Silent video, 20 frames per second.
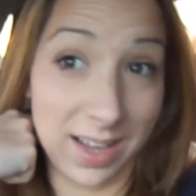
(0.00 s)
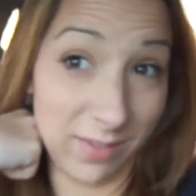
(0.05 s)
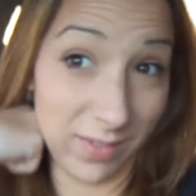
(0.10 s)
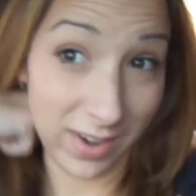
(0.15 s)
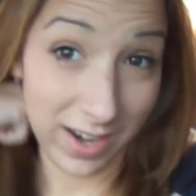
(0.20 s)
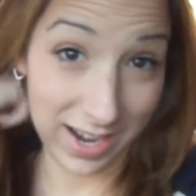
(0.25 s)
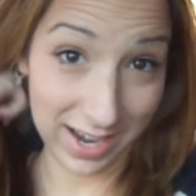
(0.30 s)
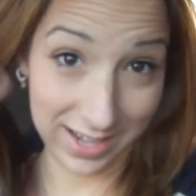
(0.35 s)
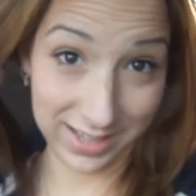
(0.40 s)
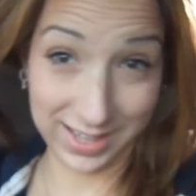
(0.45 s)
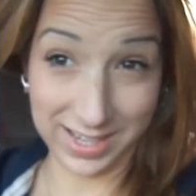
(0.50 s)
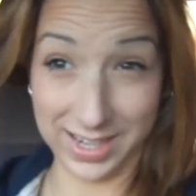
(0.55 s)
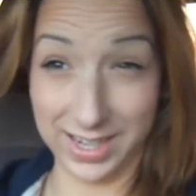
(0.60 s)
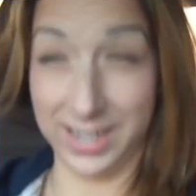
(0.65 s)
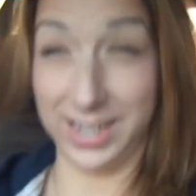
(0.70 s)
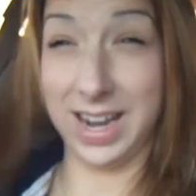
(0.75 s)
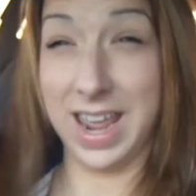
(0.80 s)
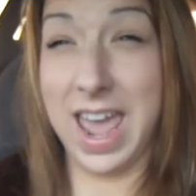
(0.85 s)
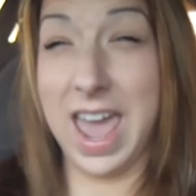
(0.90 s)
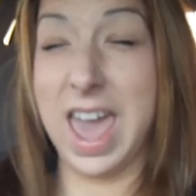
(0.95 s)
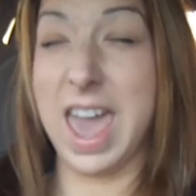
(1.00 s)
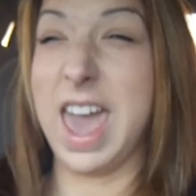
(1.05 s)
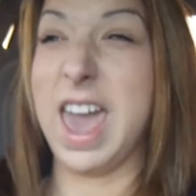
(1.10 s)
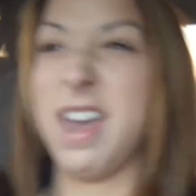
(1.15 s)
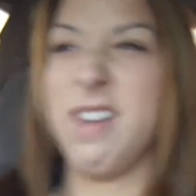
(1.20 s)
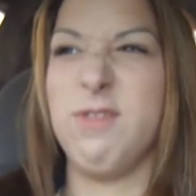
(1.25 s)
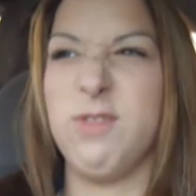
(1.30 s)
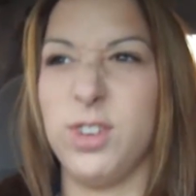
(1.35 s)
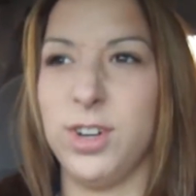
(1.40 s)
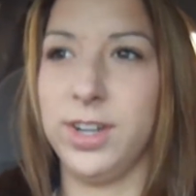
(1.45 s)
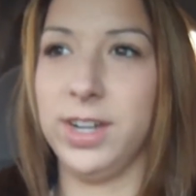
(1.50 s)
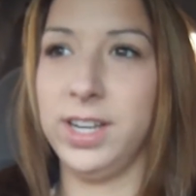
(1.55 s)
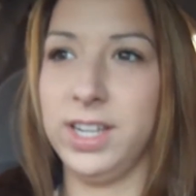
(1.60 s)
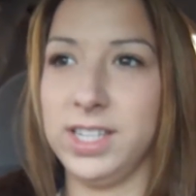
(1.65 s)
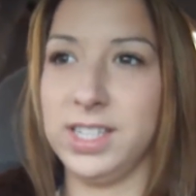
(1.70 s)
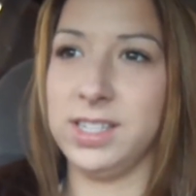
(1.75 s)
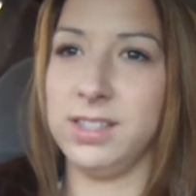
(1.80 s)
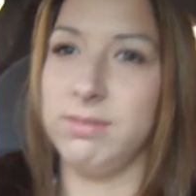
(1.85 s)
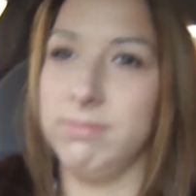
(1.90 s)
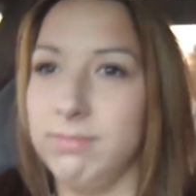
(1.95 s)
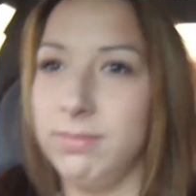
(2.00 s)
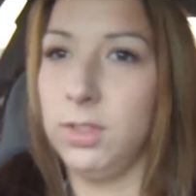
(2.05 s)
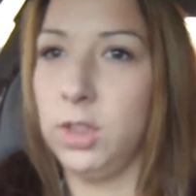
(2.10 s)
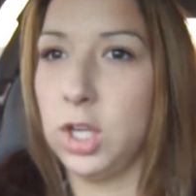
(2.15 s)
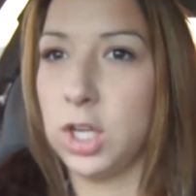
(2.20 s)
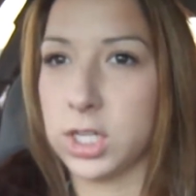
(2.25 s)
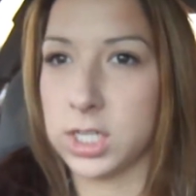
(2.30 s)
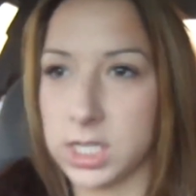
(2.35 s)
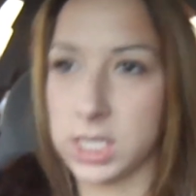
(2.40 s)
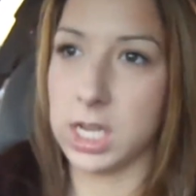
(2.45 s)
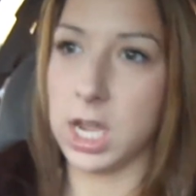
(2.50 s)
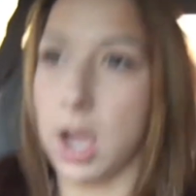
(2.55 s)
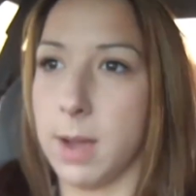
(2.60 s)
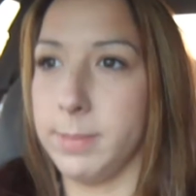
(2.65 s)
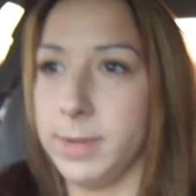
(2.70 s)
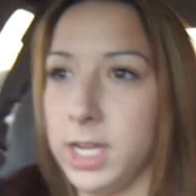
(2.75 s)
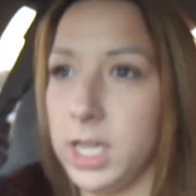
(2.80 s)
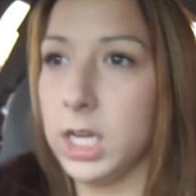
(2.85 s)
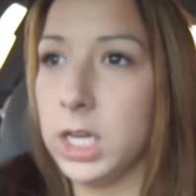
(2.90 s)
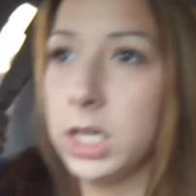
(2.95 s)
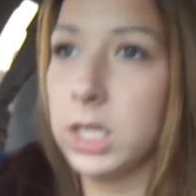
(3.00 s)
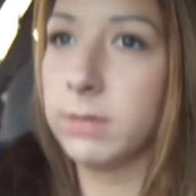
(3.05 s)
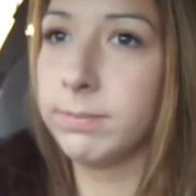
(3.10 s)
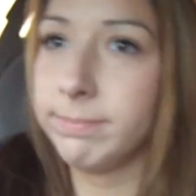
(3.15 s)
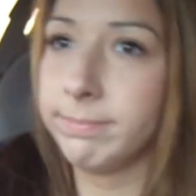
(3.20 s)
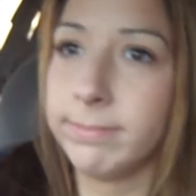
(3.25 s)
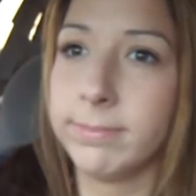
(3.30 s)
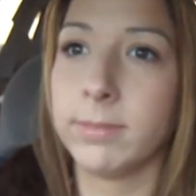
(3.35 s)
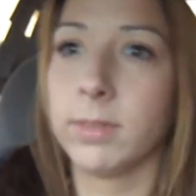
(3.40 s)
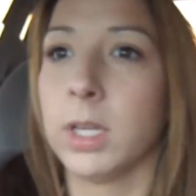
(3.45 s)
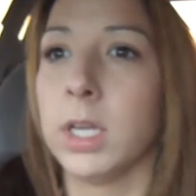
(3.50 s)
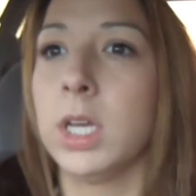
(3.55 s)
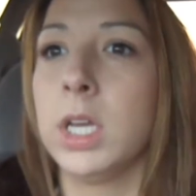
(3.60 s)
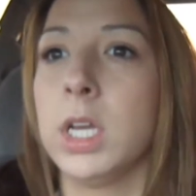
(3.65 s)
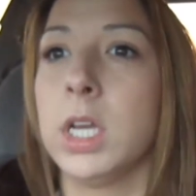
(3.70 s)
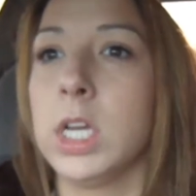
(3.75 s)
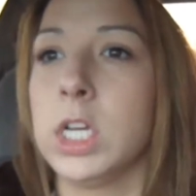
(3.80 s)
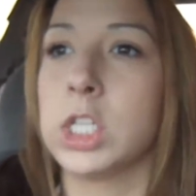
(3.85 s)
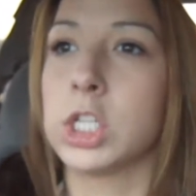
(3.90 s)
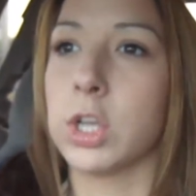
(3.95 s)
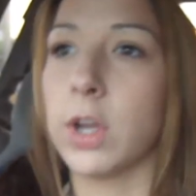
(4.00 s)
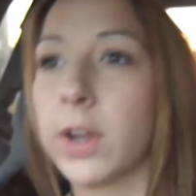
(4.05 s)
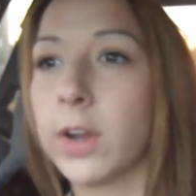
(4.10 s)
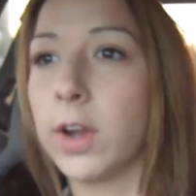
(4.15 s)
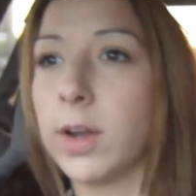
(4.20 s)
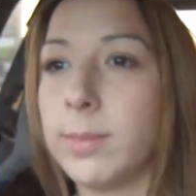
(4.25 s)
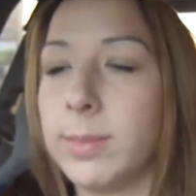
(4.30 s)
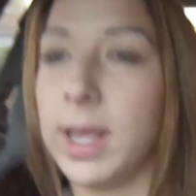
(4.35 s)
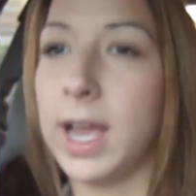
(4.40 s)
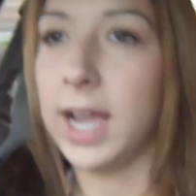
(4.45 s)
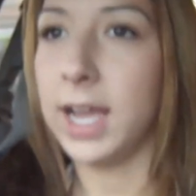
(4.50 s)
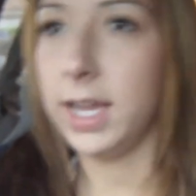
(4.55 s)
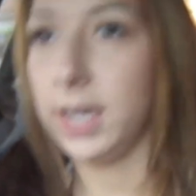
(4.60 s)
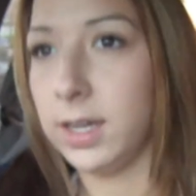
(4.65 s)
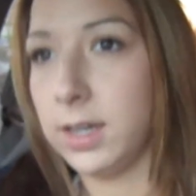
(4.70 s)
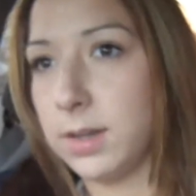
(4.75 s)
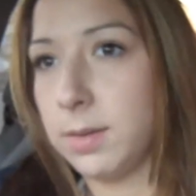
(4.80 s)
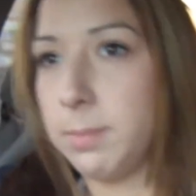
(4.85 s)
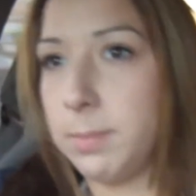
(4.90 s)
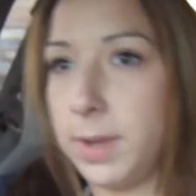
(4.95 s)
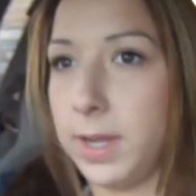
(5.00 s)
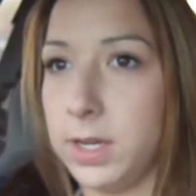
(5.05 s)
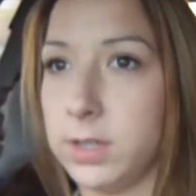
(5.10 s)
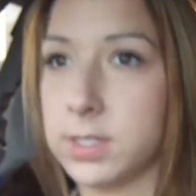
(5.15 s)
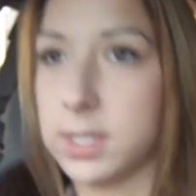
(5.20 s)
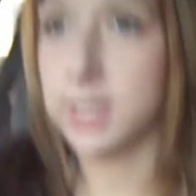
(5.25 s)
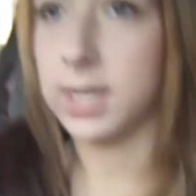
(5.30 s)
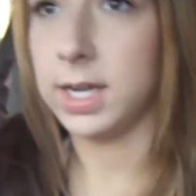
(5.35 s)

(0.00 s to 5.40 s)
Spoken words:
I haven't had that in ever and it looked yummy. So I grabbed that, but